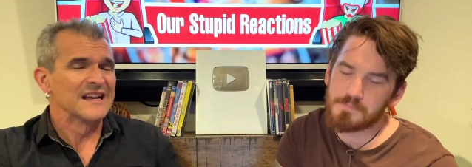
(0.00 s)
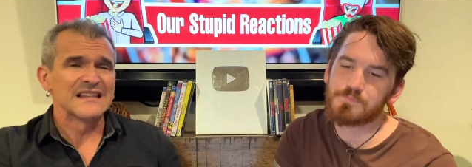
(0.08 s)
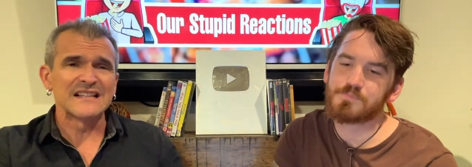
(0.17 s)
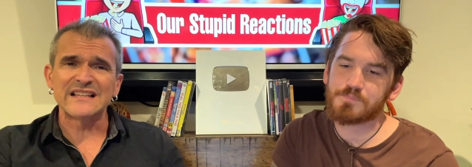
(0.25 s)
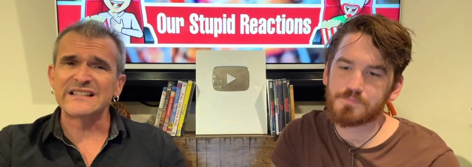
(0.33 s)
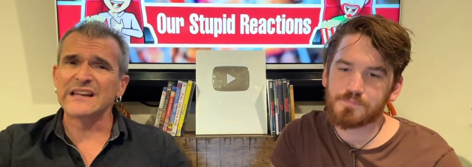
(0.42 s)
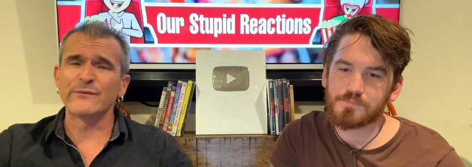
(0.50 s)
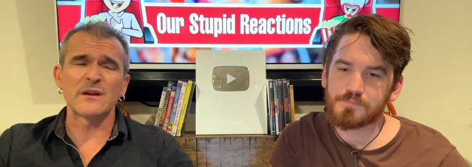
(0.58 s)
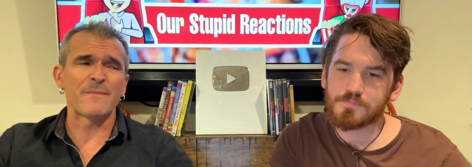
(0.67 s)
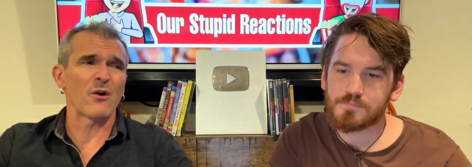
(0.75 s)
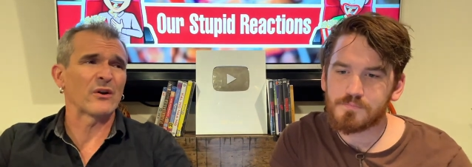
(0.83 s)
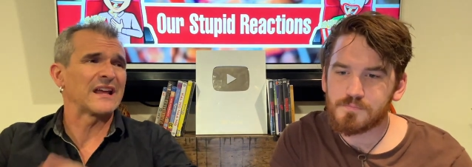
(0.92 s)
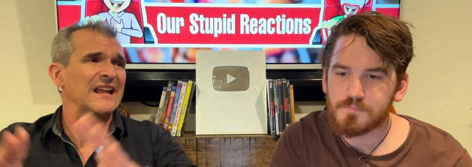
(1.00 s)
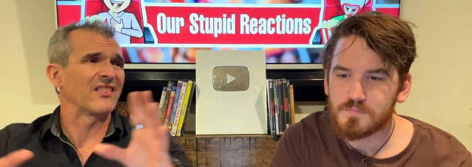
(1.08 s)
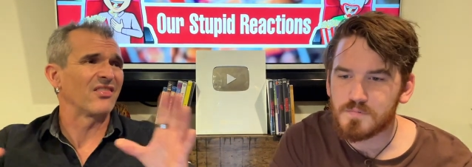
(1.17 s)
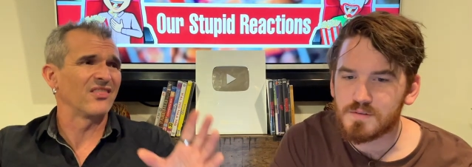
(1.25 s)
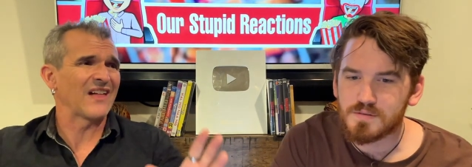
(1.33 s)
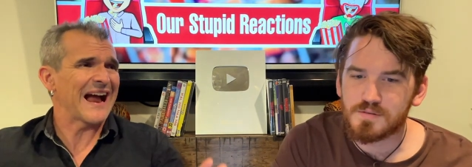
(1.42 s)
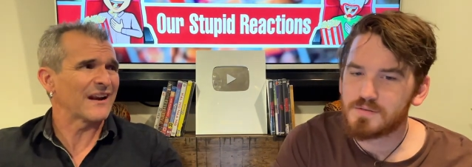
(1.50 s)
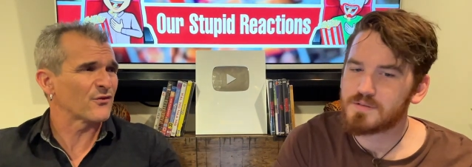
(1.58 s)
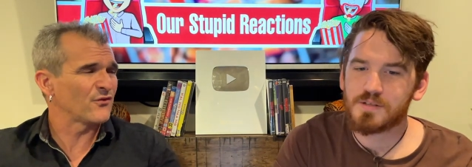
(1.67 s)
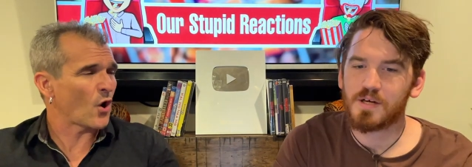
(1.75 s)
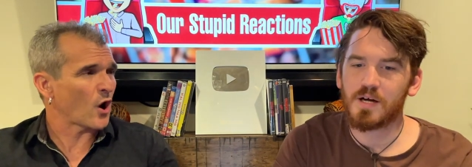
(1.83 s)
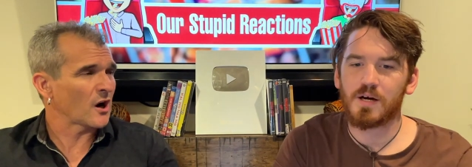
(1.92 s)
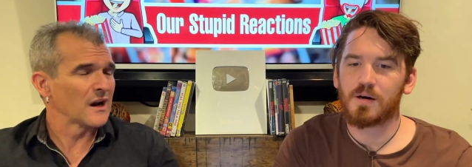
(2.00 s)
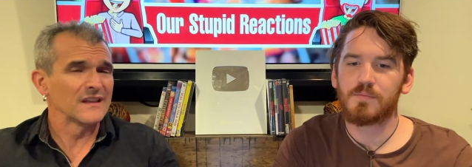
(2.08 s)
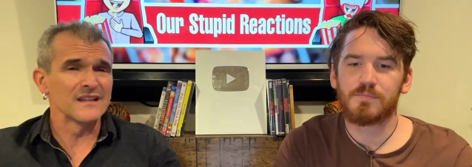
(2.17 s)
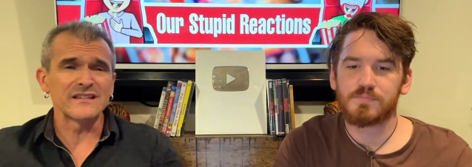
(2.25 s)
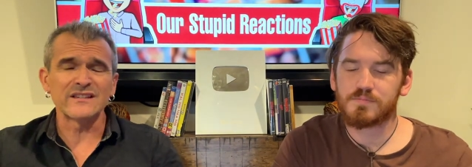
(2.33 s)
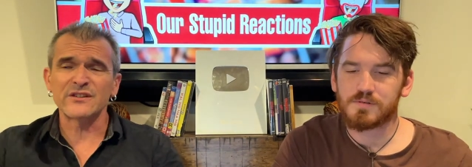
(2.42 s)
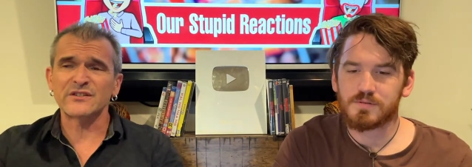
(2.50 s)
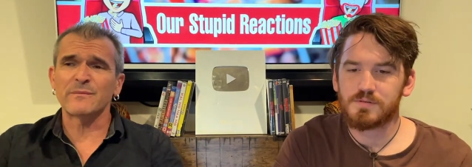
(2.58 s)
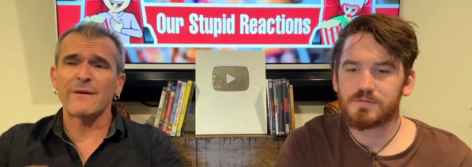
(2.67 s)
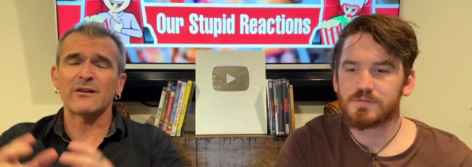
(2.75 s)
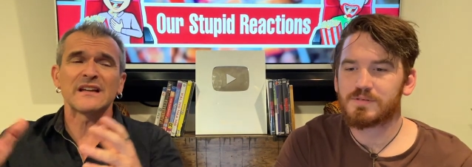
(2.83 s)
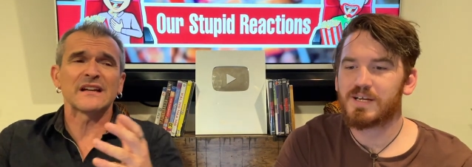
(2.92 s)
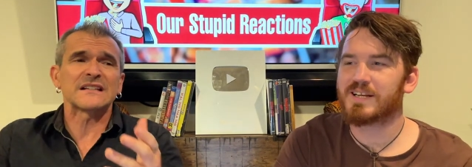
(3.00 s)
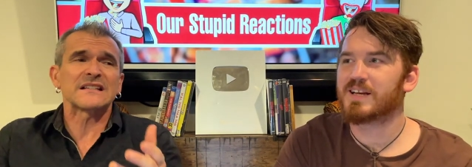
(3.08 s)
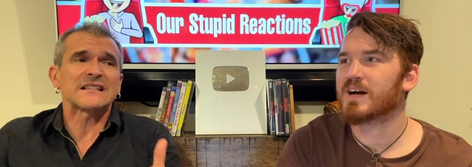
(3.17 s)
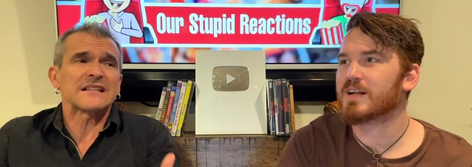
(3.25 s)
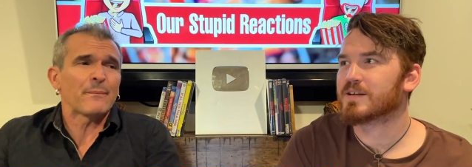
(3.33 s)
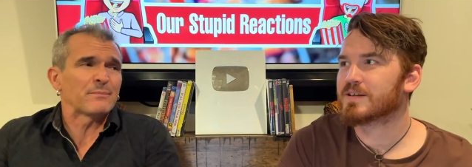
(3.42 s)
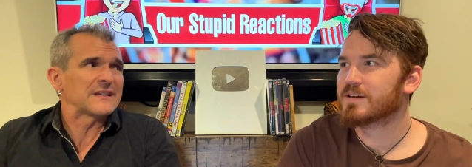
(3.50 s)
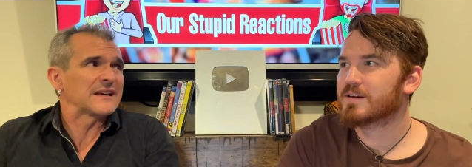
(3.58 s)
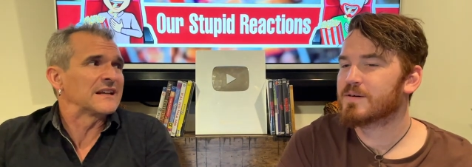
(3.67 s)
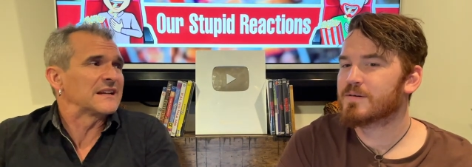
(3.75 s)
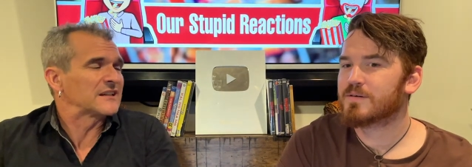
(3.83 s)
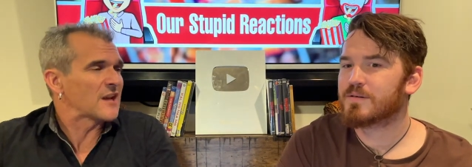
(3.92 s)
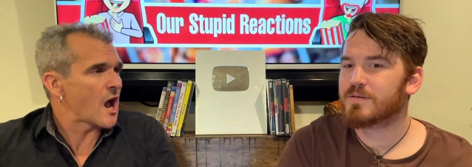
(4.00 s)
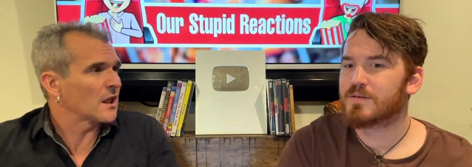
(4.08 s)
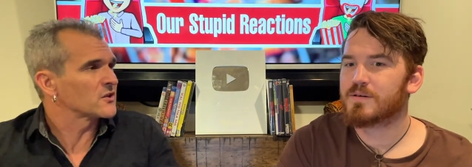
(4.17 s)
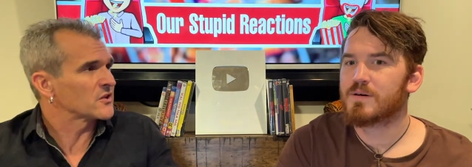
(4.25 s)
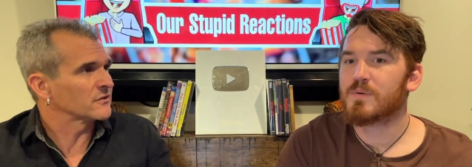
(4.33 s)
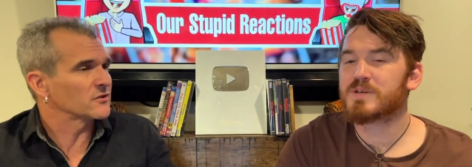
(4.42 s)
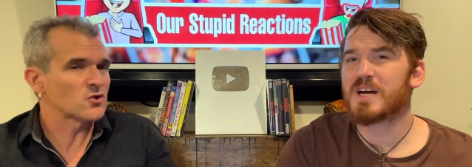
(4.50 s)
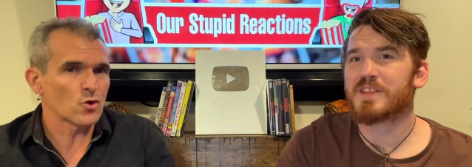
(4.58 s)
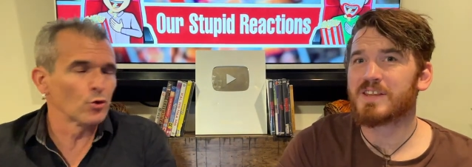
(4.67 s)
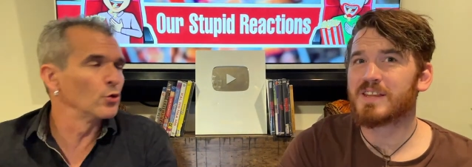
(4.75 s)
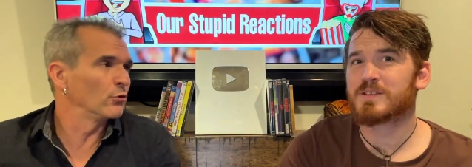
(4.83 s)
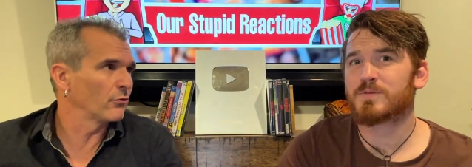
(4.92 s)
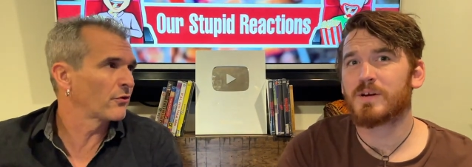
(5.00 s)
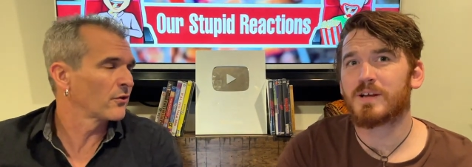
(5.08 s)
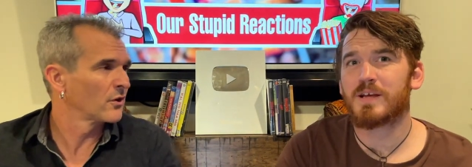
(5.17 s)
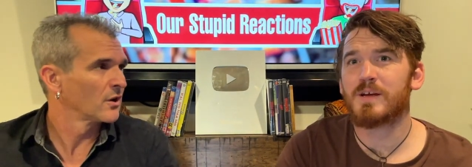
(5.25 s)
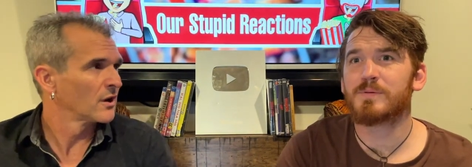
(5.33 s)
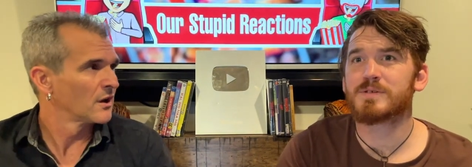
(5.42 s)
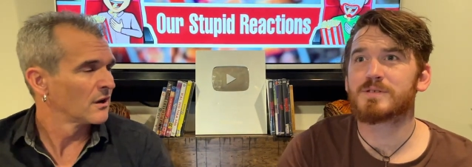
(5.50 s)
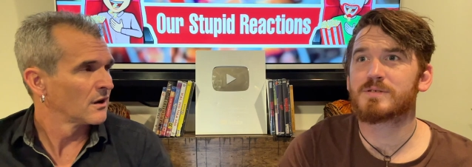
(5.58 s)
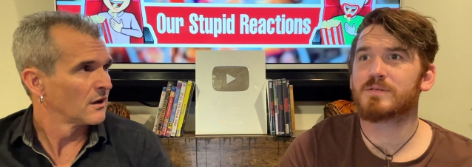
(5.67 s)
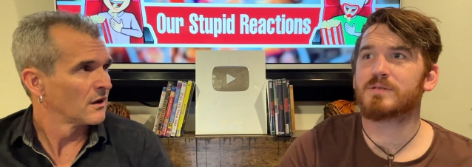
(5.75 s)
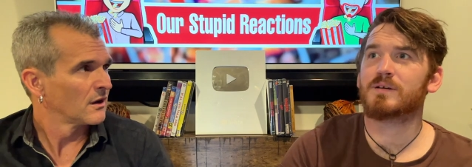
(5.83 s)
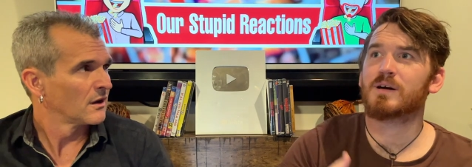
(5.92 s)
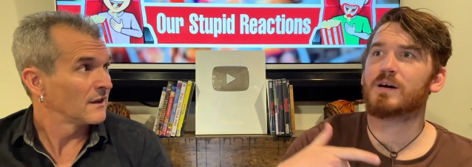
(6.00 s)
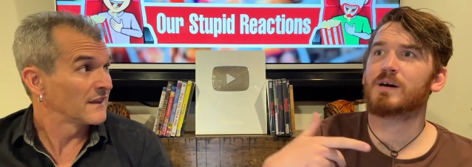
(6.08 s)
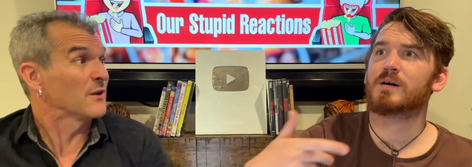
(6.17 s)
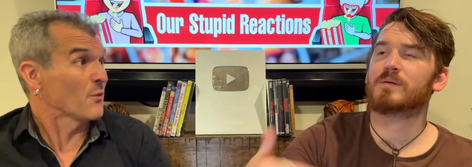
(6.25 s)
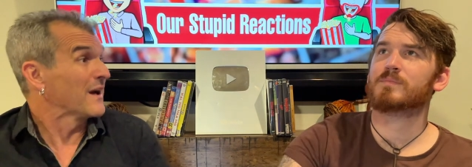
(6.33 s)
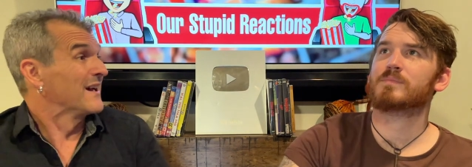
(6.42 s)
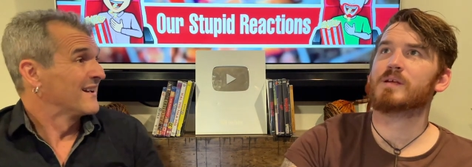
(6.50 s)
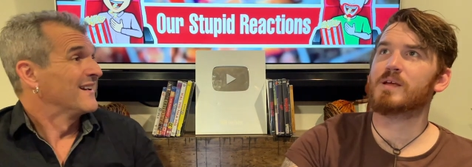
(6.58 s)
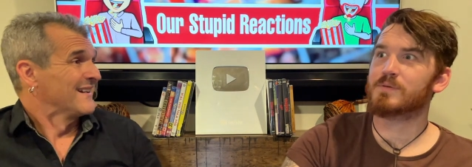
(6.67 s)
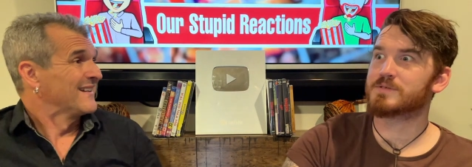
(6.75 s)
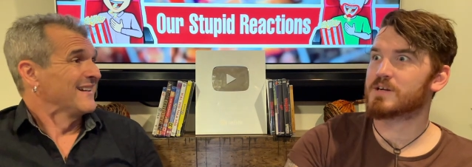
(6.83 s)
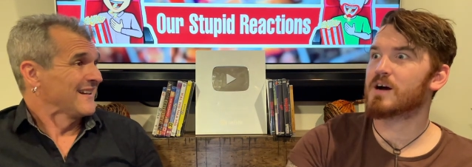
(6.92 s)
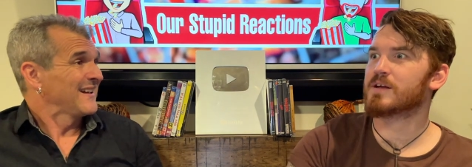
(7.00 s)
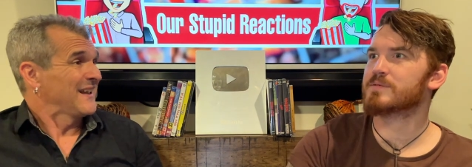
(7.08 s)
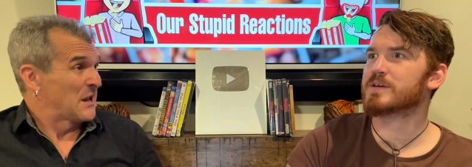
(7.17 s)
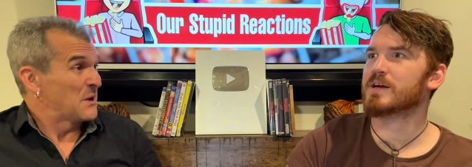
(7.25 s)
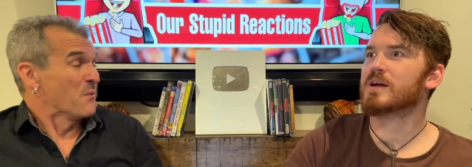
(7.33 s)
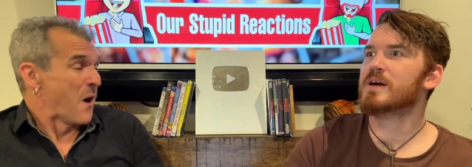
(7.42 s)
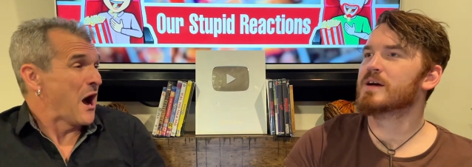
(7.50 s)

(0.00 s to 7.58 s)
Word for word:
Speaker 1: This isn't even about getting that far. No. This is just about accepting and acknowledging. Which the I truth. think that's what he was. Uh, he was. He was talking. He was.